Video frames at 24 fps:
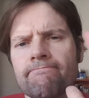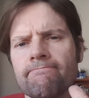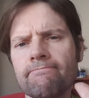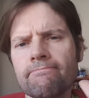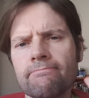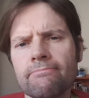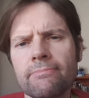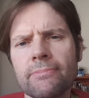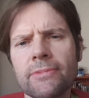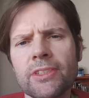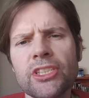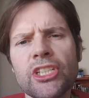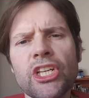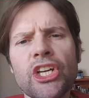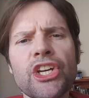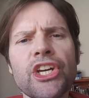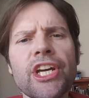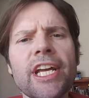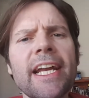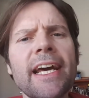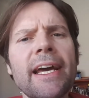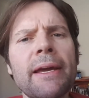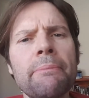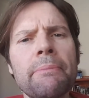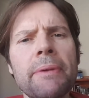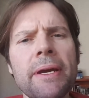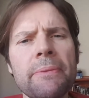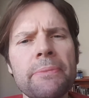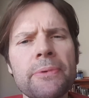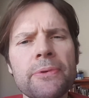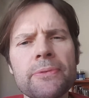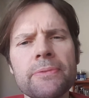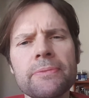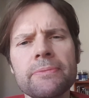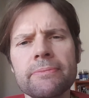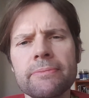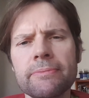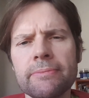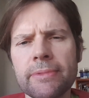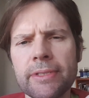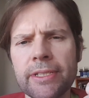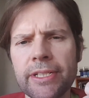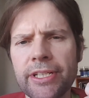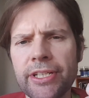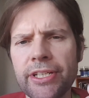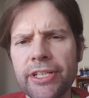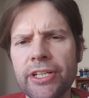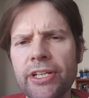So g'day people,
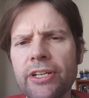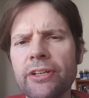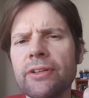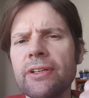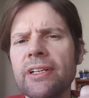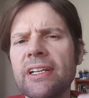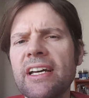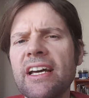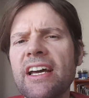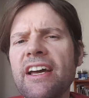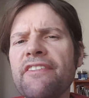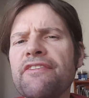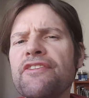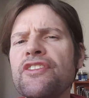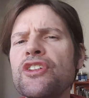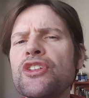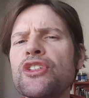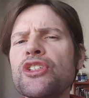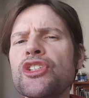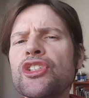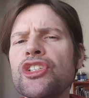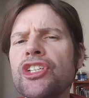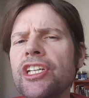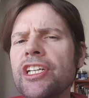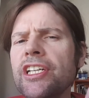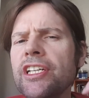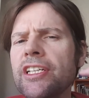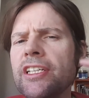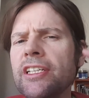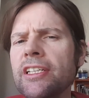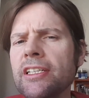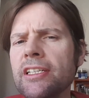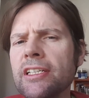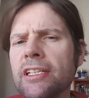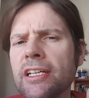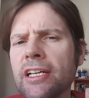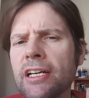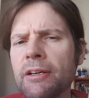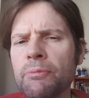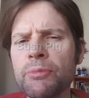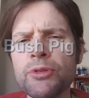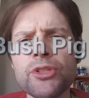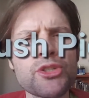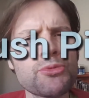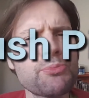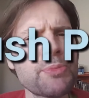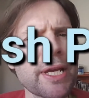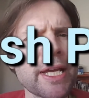how you going? Have you seen a
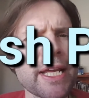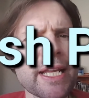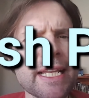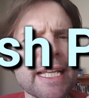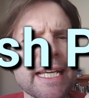bush pig